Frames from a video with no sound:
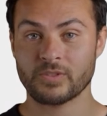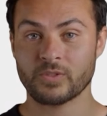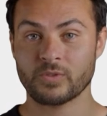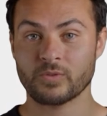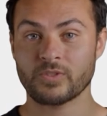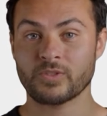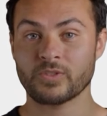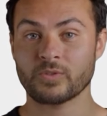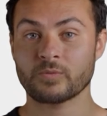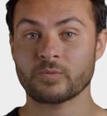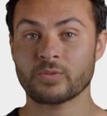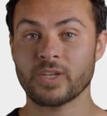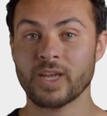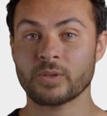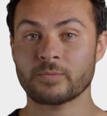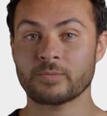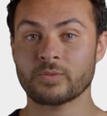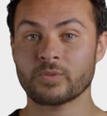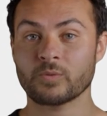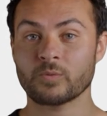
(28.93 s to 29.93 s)
Your new
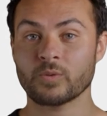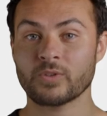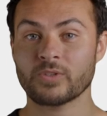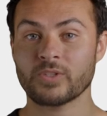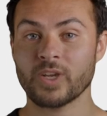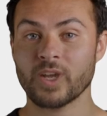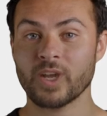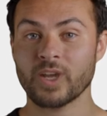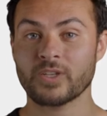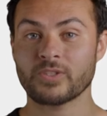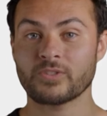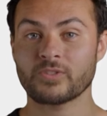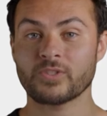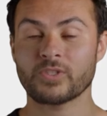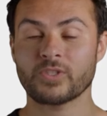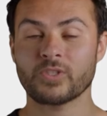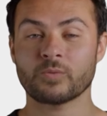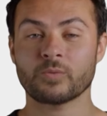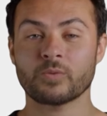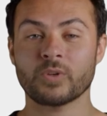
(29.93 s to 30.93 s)
Capital One card
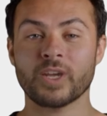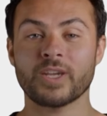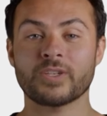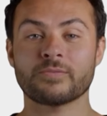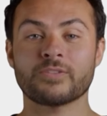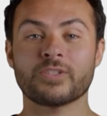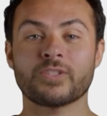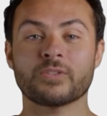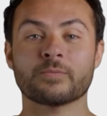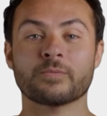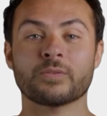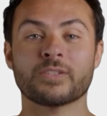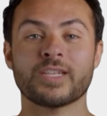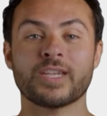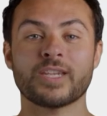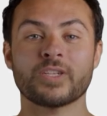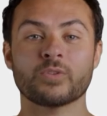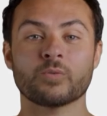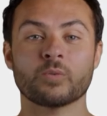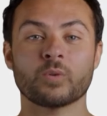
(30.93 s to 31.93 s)
should arrive in a
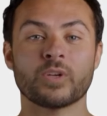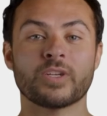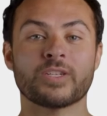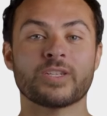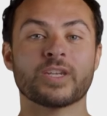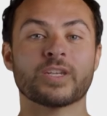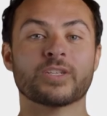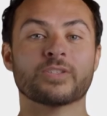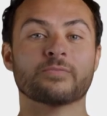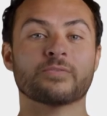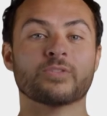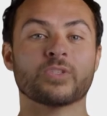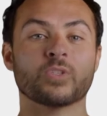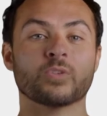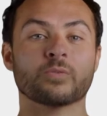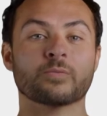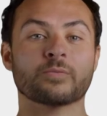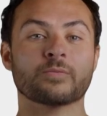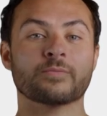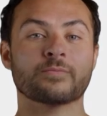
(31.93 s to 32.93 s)
plain white
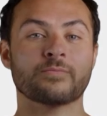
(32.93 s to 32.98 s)
envelope.